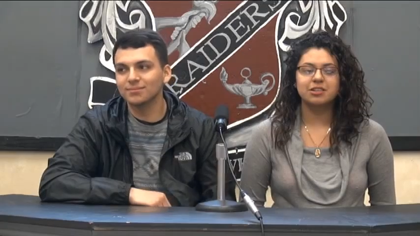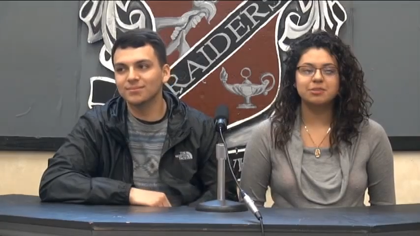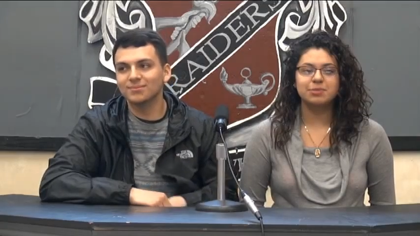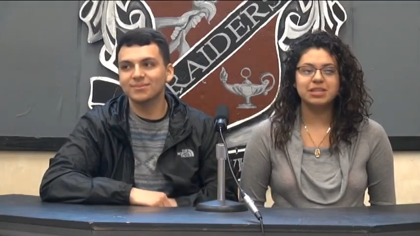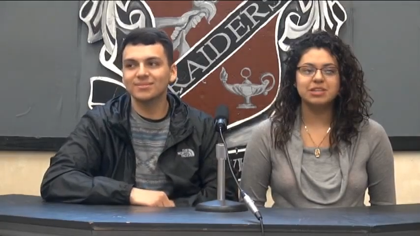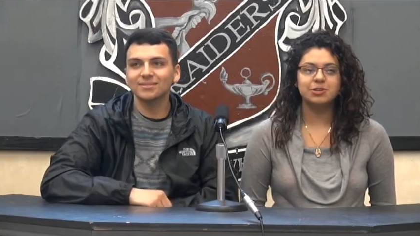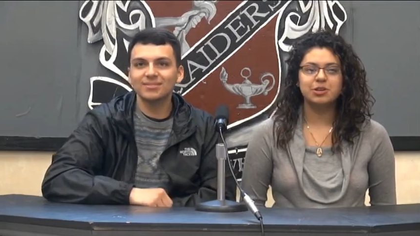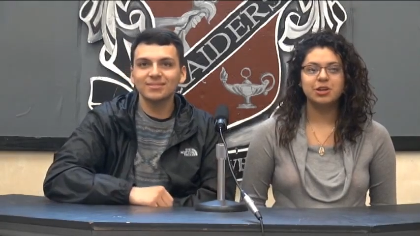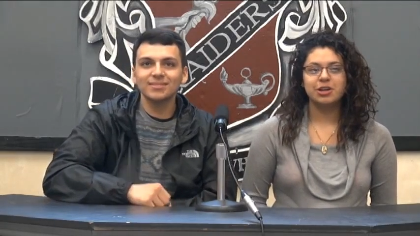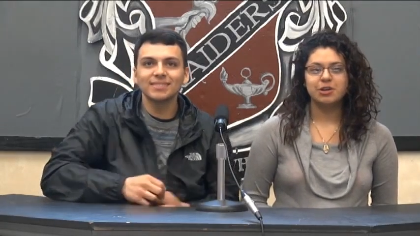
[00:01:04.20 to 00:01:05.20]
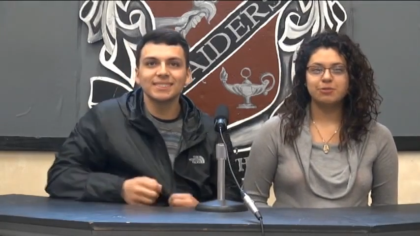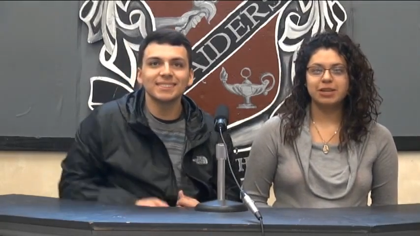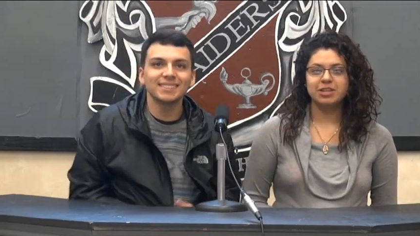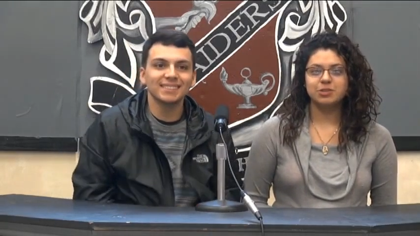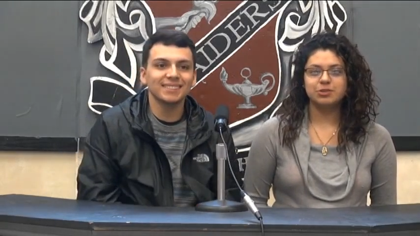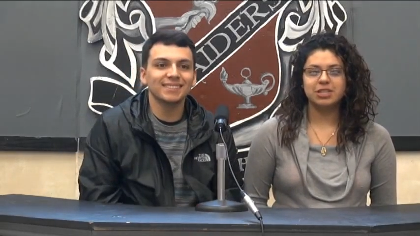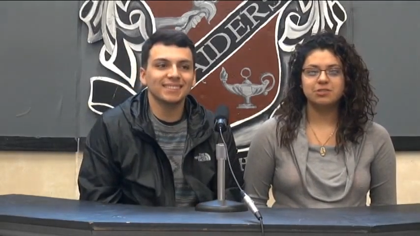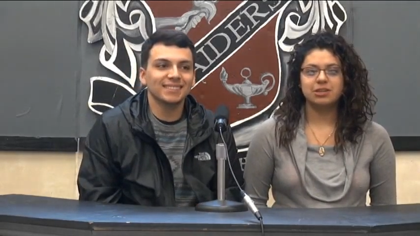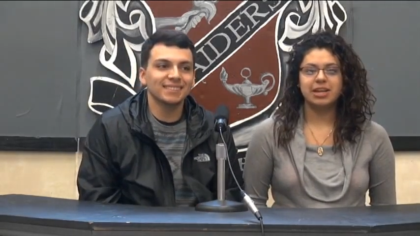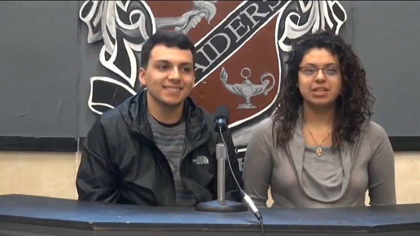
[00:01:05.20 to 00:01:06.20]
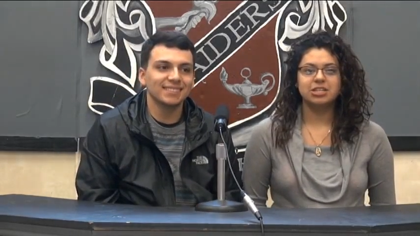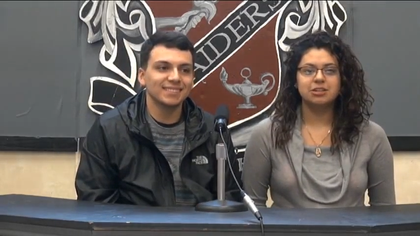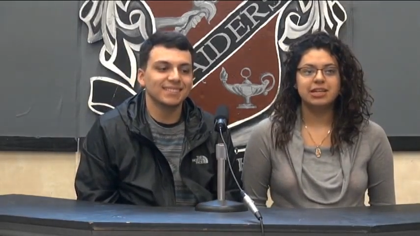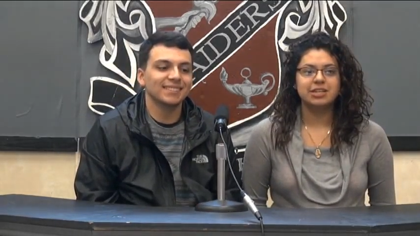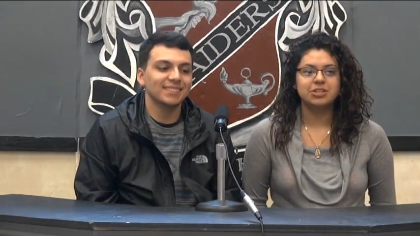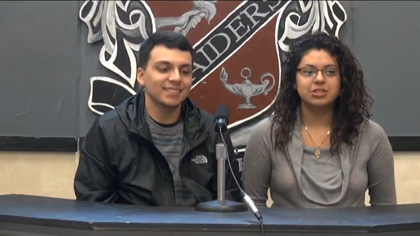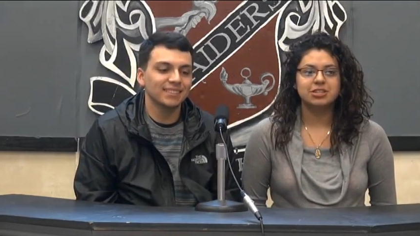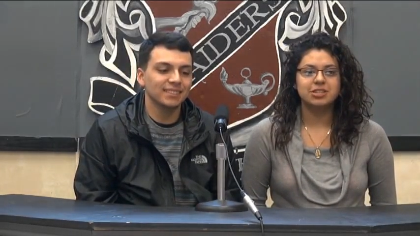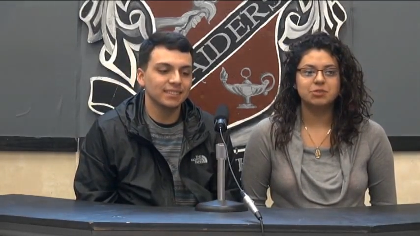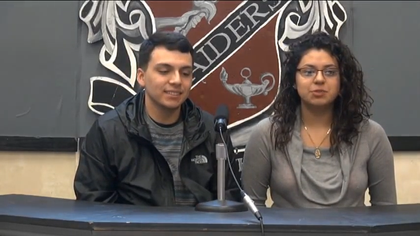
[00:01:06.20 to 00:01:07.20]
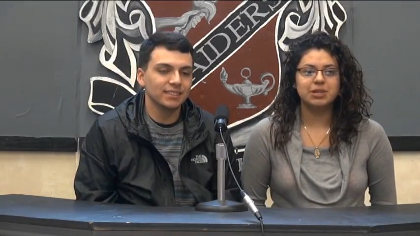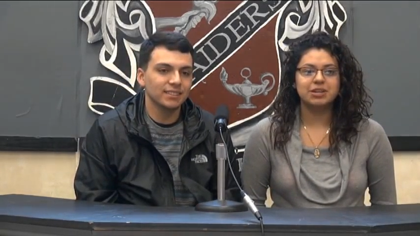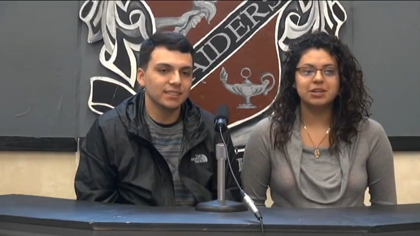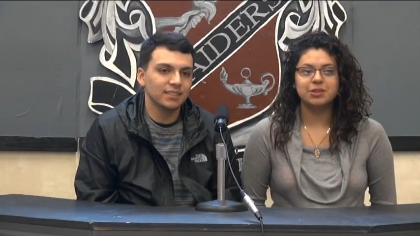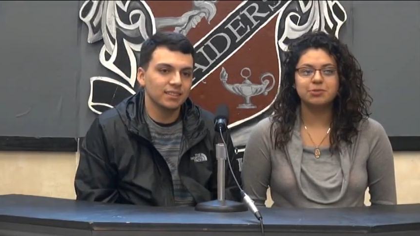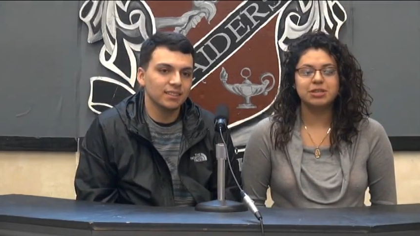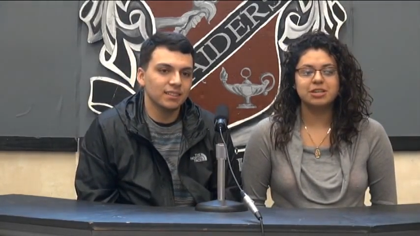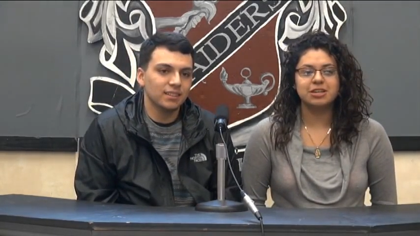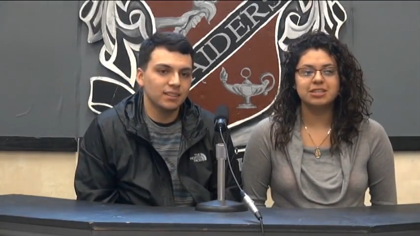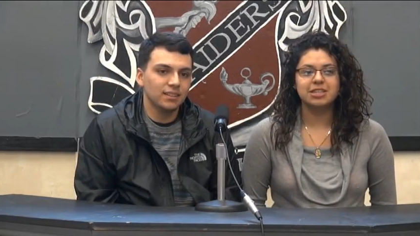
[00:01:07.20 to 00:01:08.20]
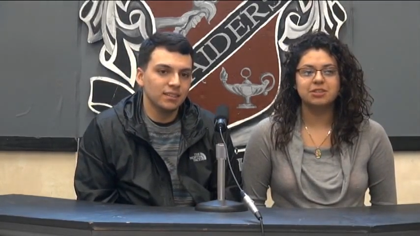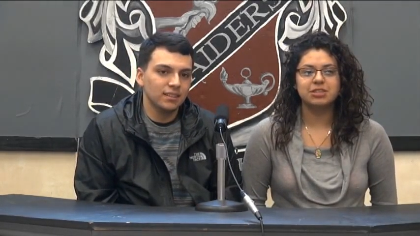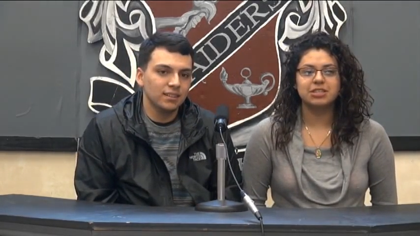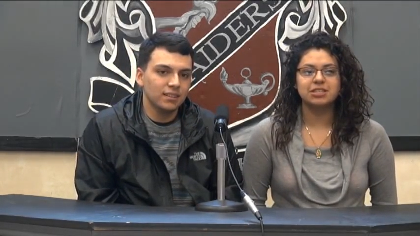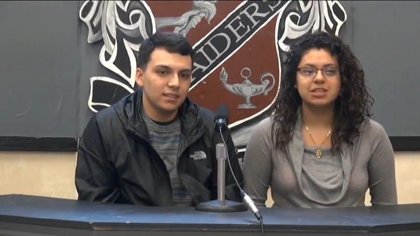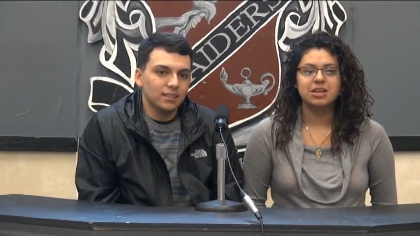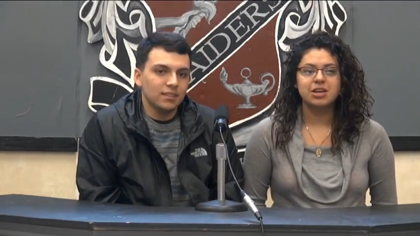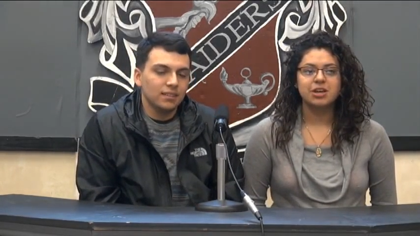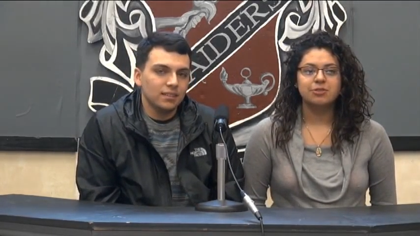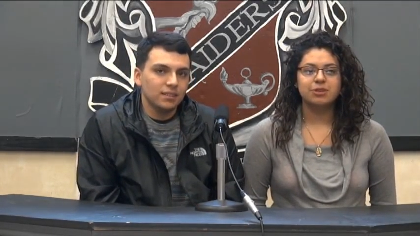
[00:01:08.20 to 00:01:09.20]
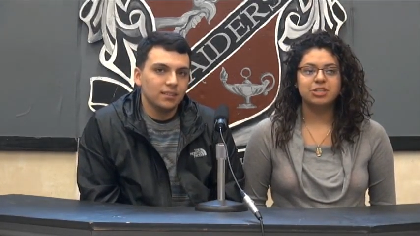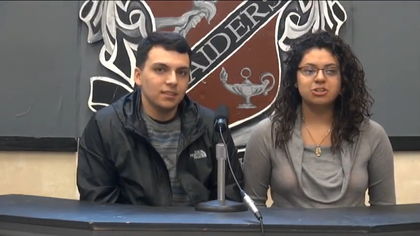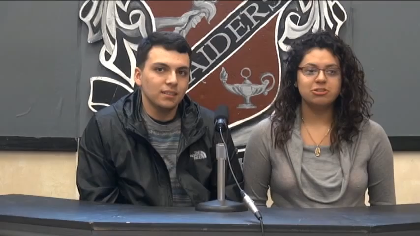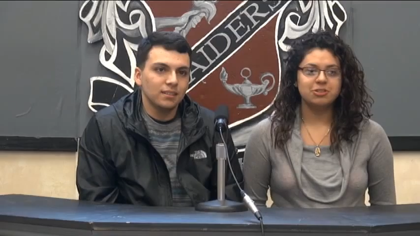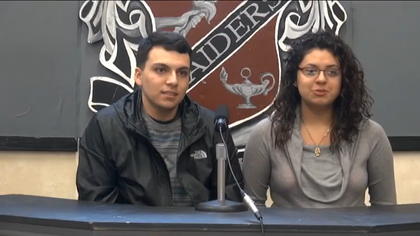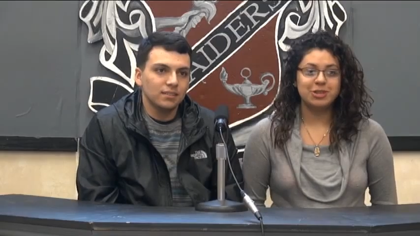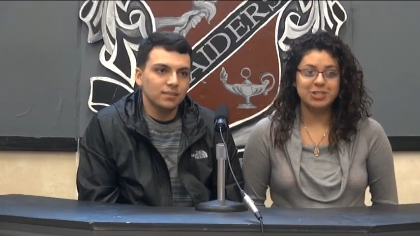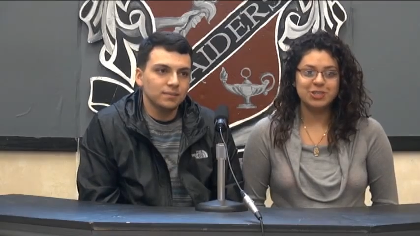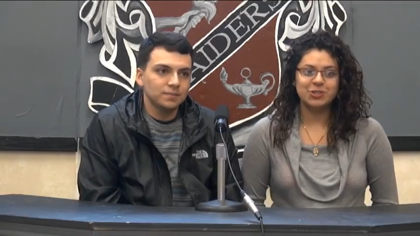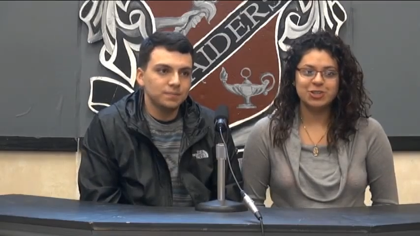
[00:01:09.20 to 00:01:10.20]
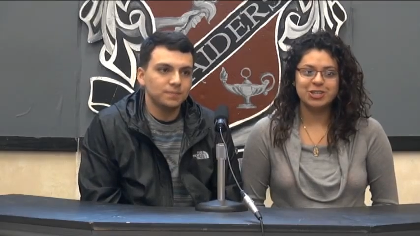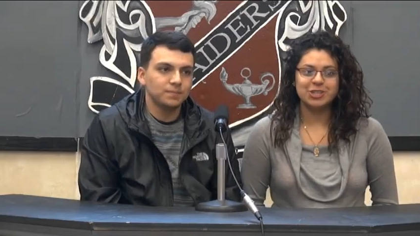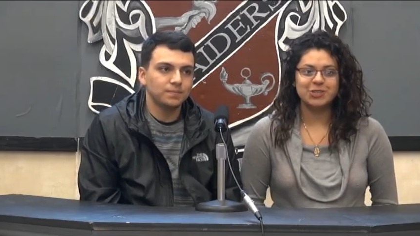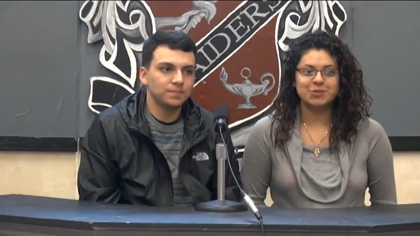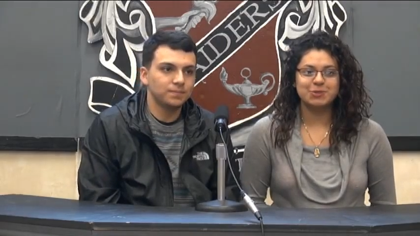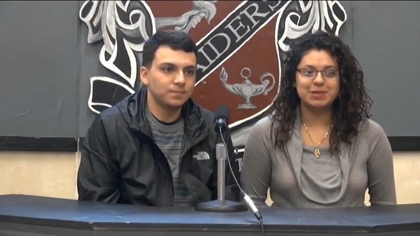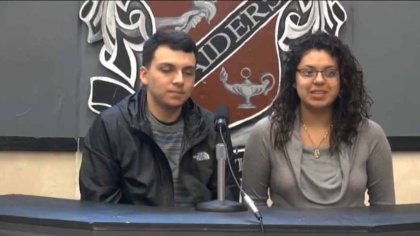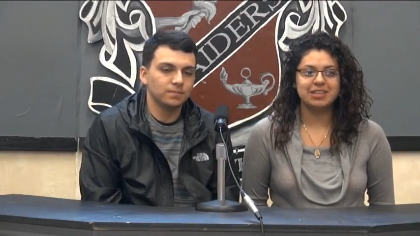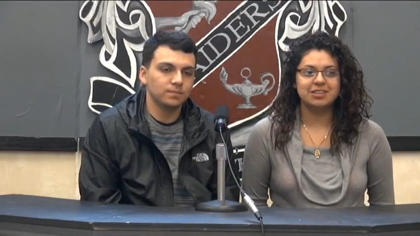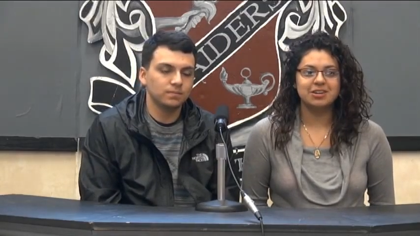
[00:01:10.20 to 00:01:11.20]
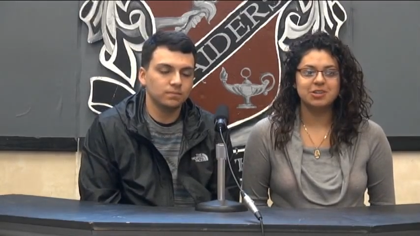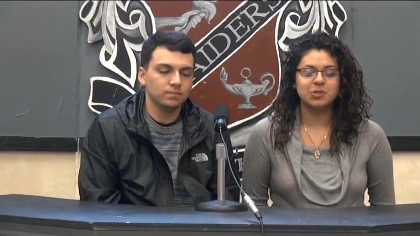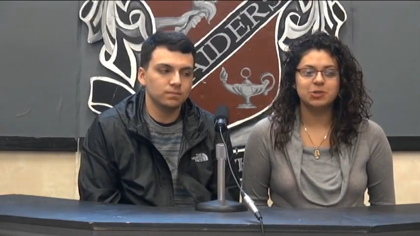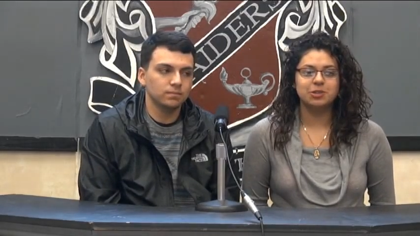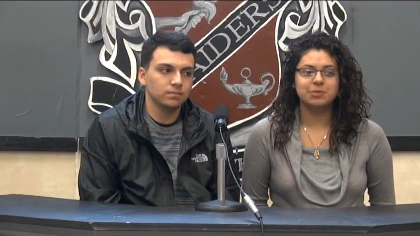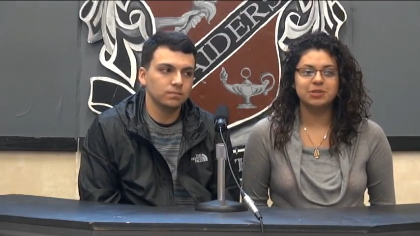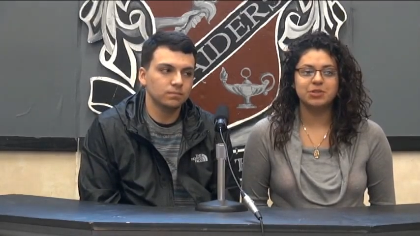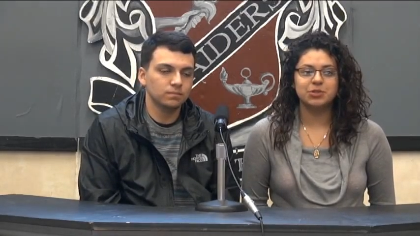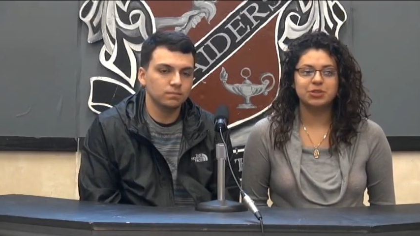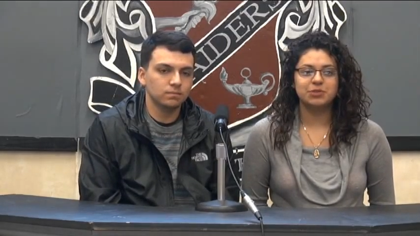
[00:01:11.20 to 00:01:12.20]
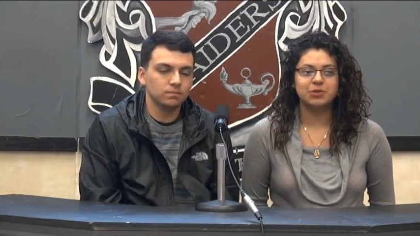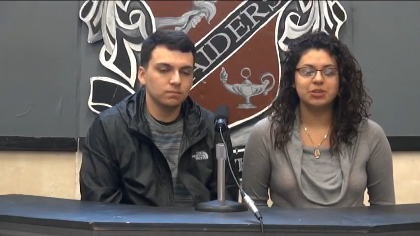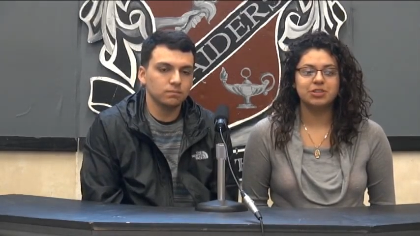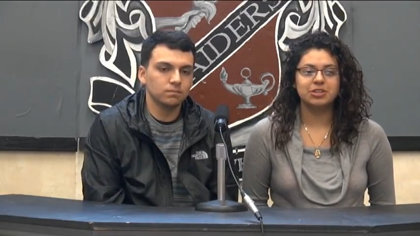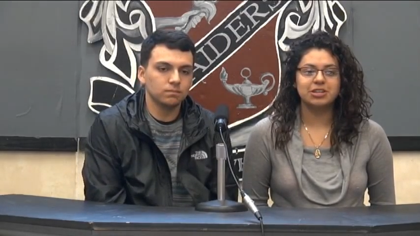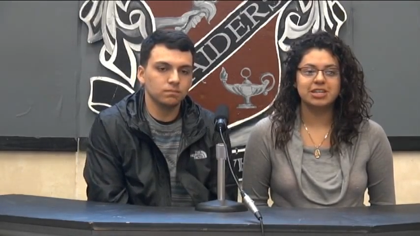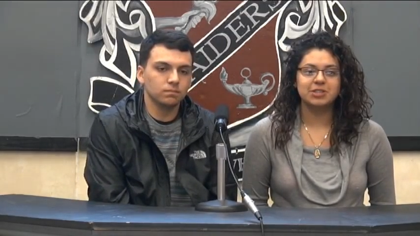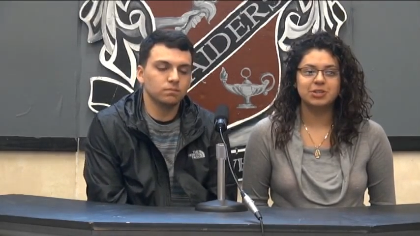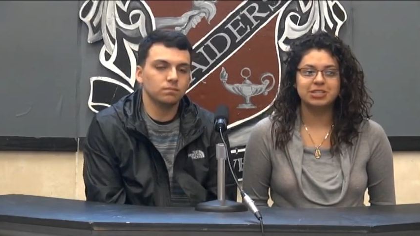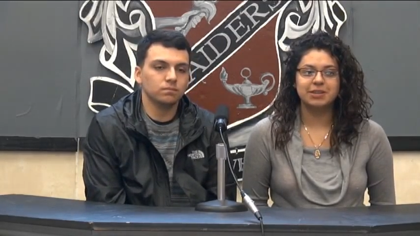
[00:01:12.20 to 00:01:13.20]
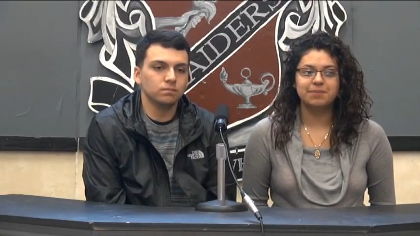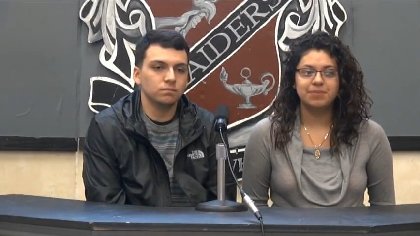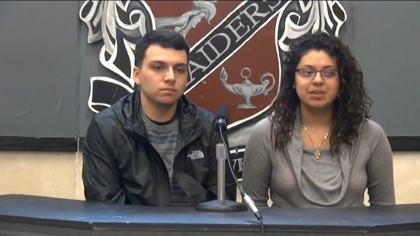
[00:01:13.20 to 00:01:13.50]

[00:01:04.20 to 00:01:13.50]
Speaker 1: Color Me Heal Rainus Race for HLH. This will be a color run here at Southeast. Regi registrations will take in the auditorium on the 24th during SRT.